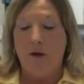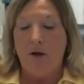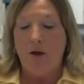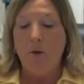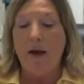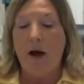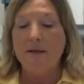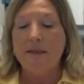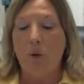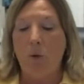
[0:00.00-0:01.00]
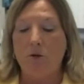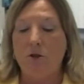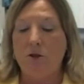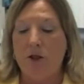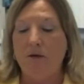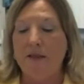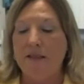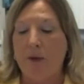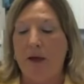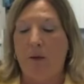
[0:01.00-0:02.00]
You may also want to share this
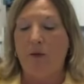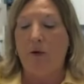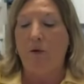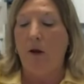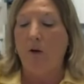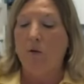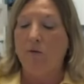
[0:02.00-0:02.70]
plan with your local